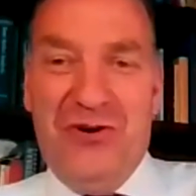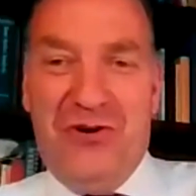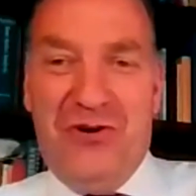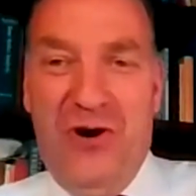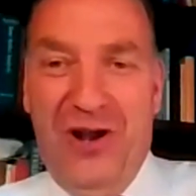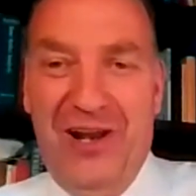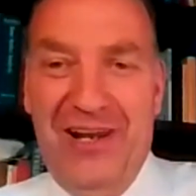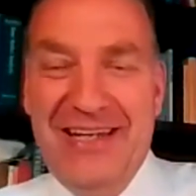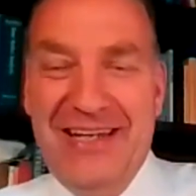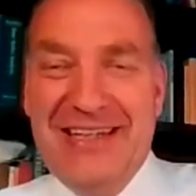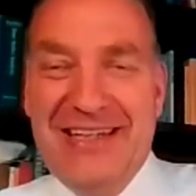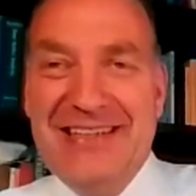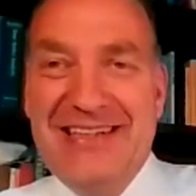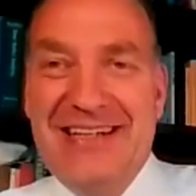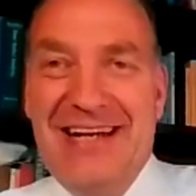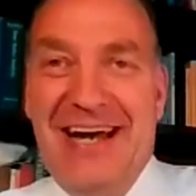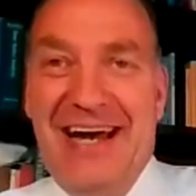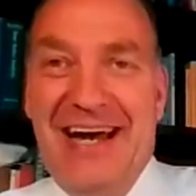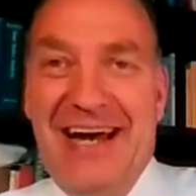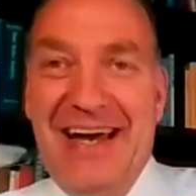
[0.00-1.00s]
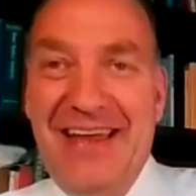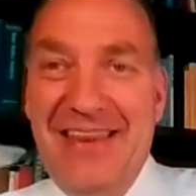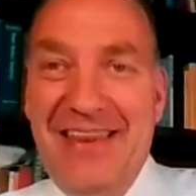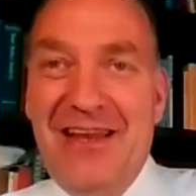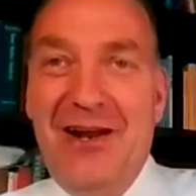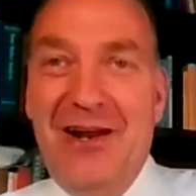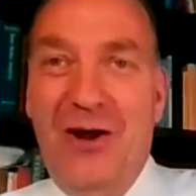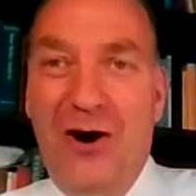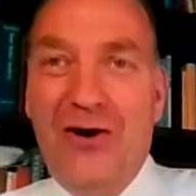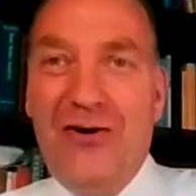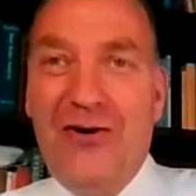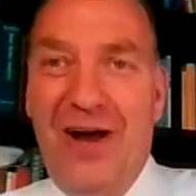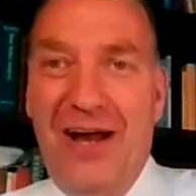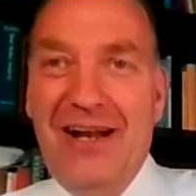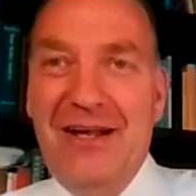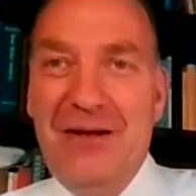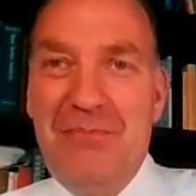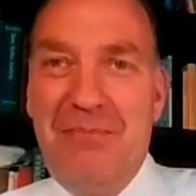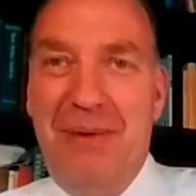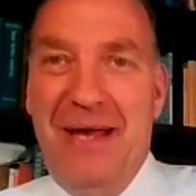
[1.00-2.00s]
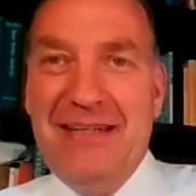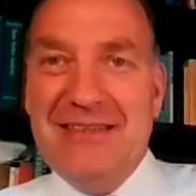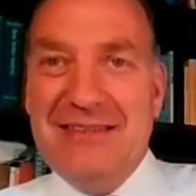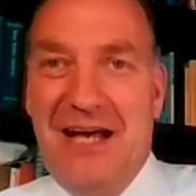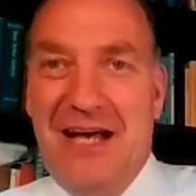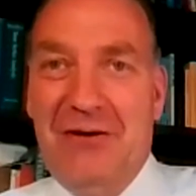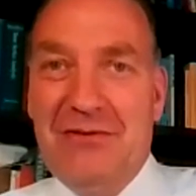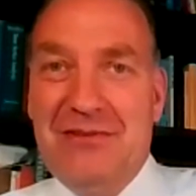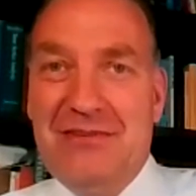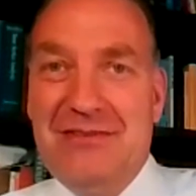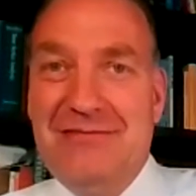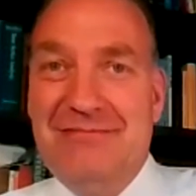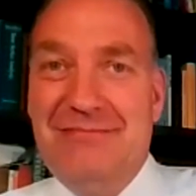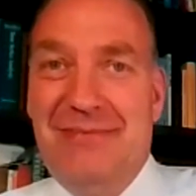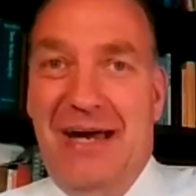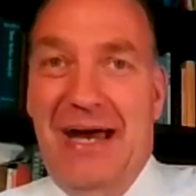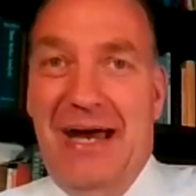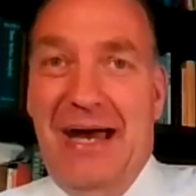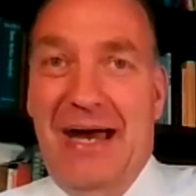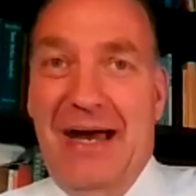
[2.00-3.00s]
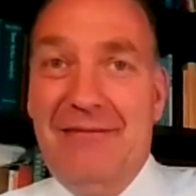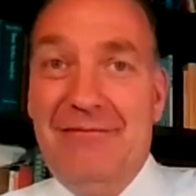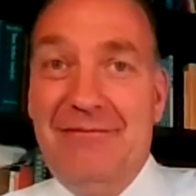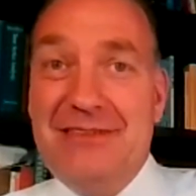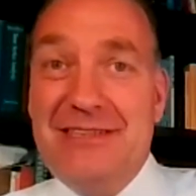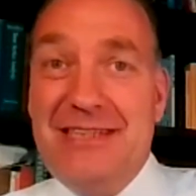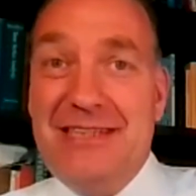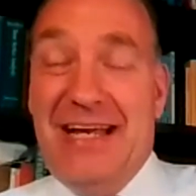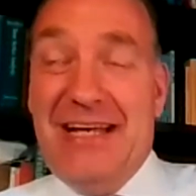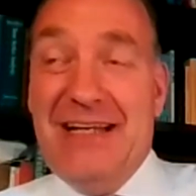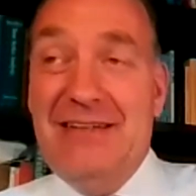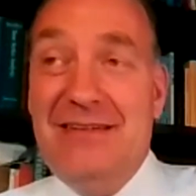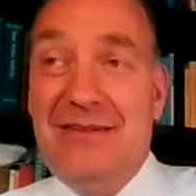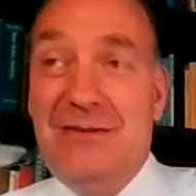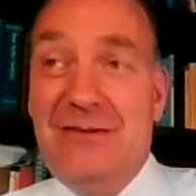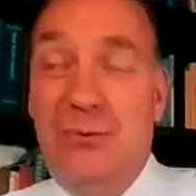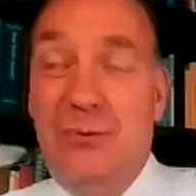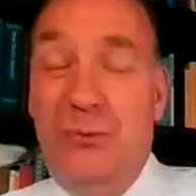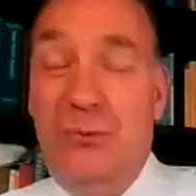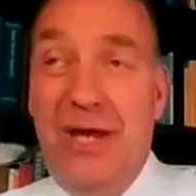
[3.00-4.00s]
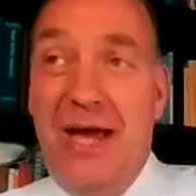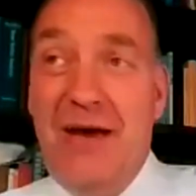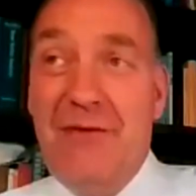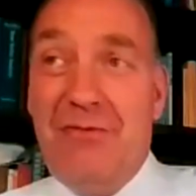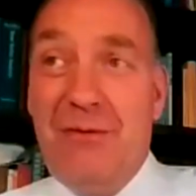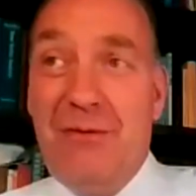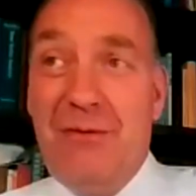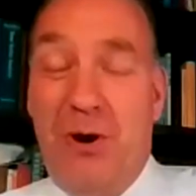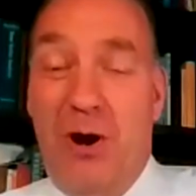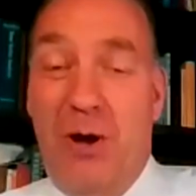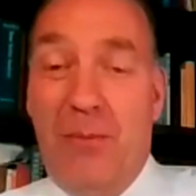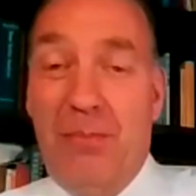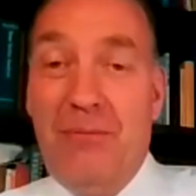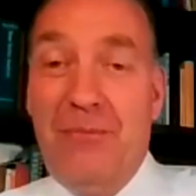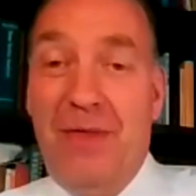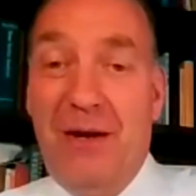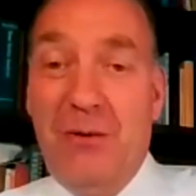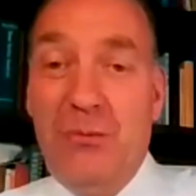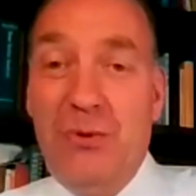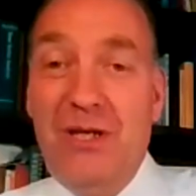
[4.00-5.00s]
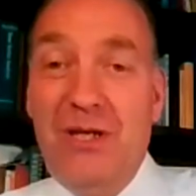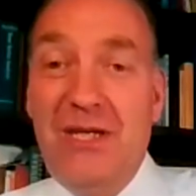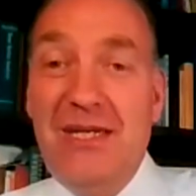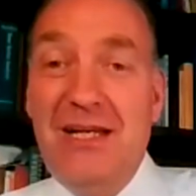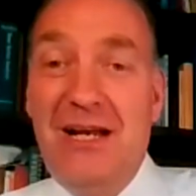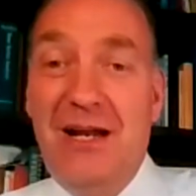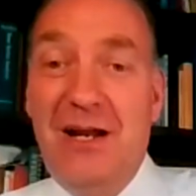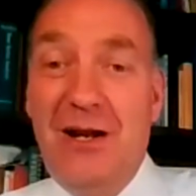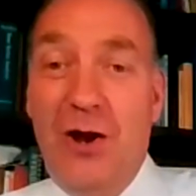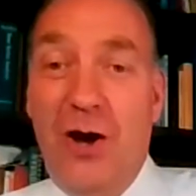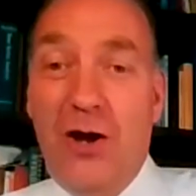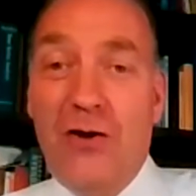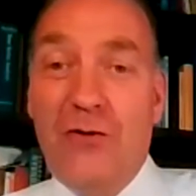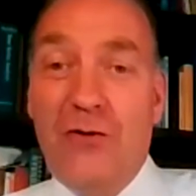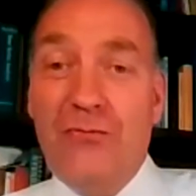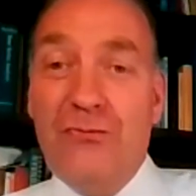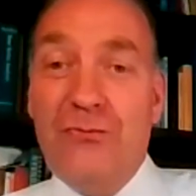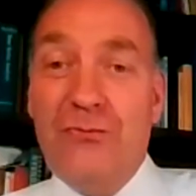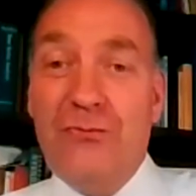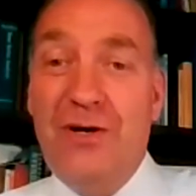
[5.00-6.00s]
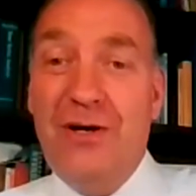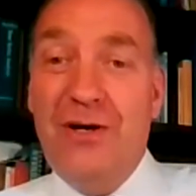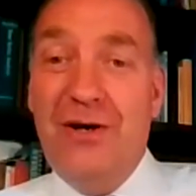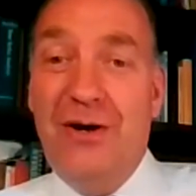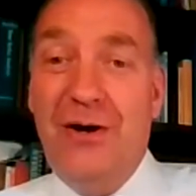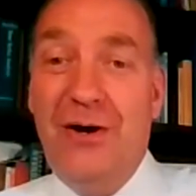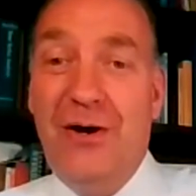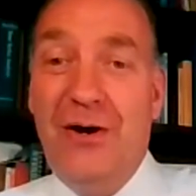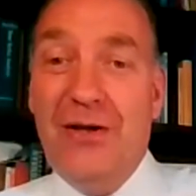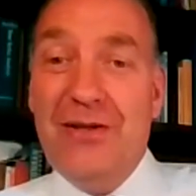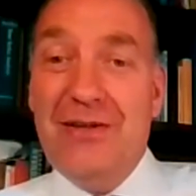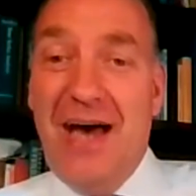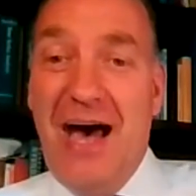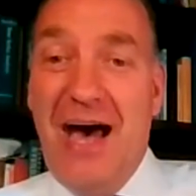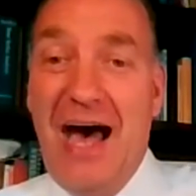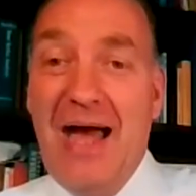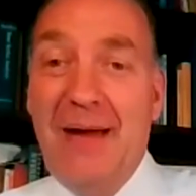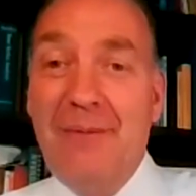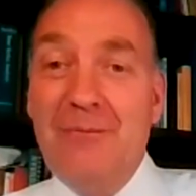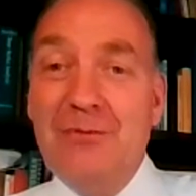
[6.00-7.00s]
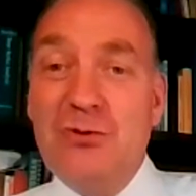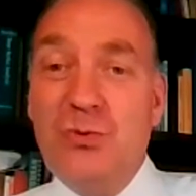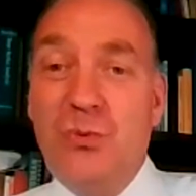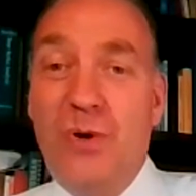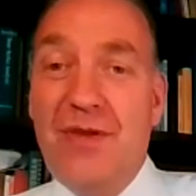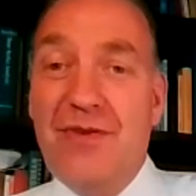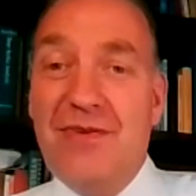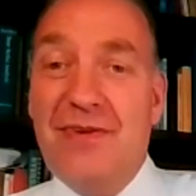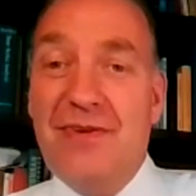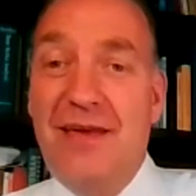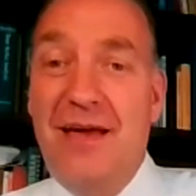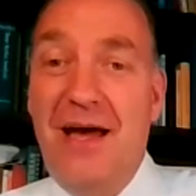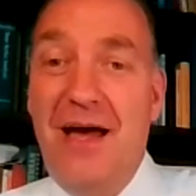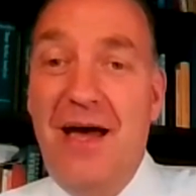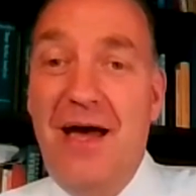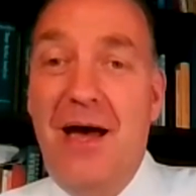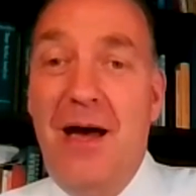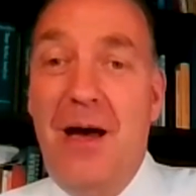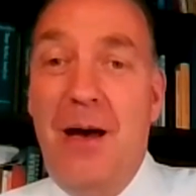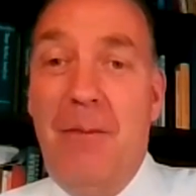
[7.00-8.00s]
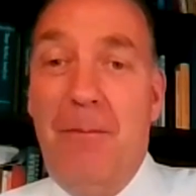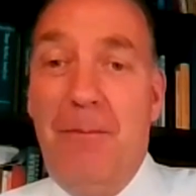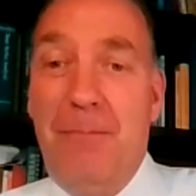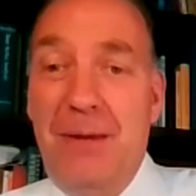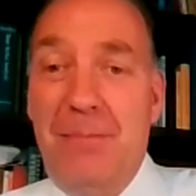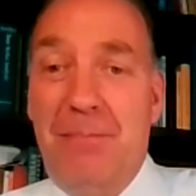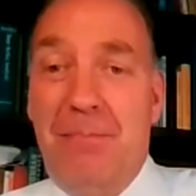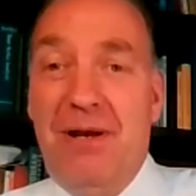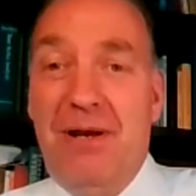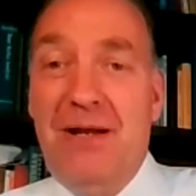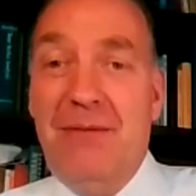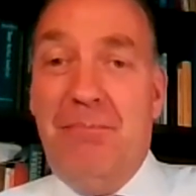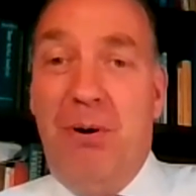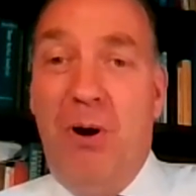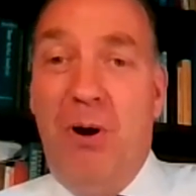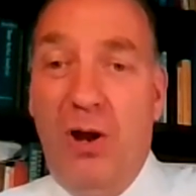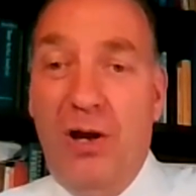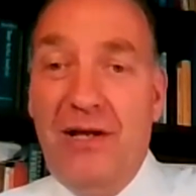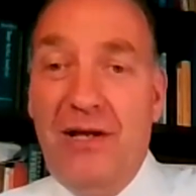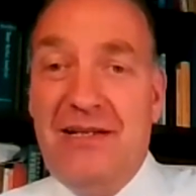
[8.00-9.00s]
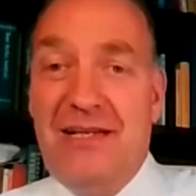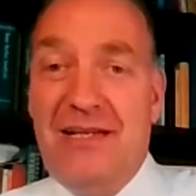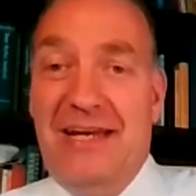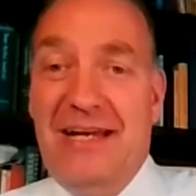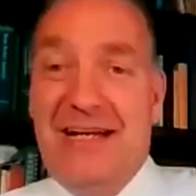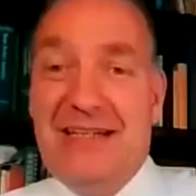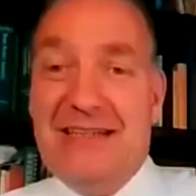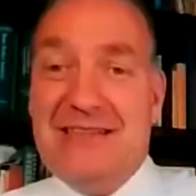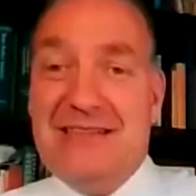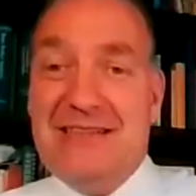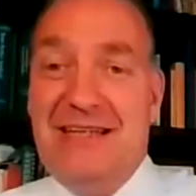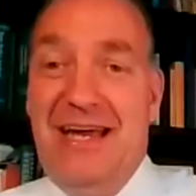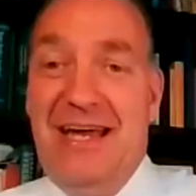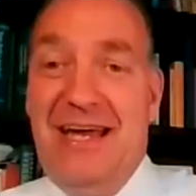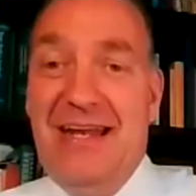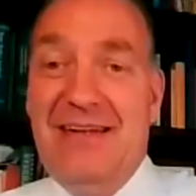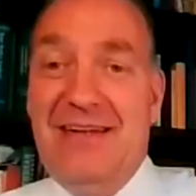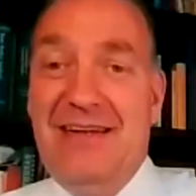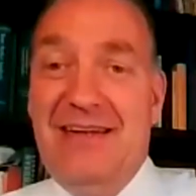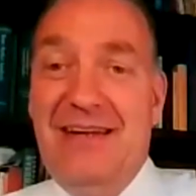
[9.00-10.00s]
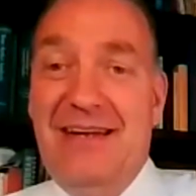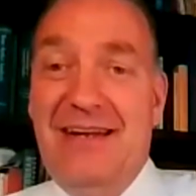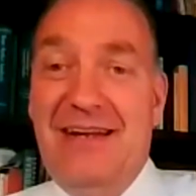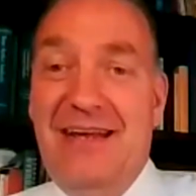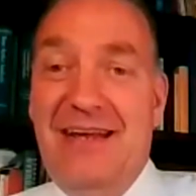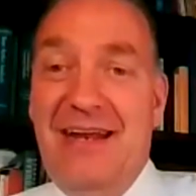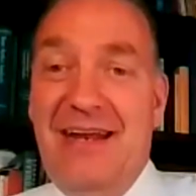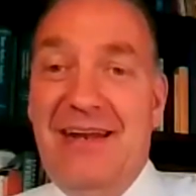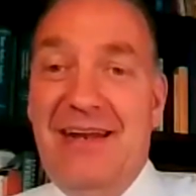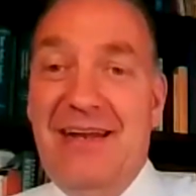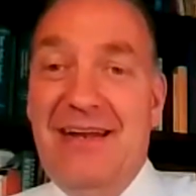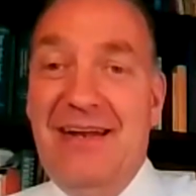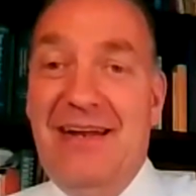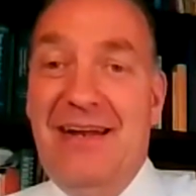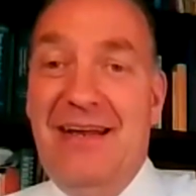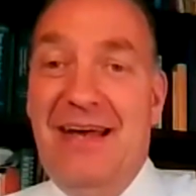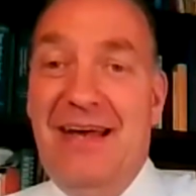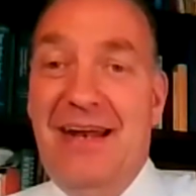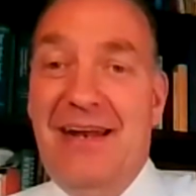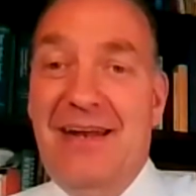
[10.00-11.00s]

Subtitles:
colleague. In the long run, it pays out. Second, we have the problem that we deal a lot of times with people in politics and in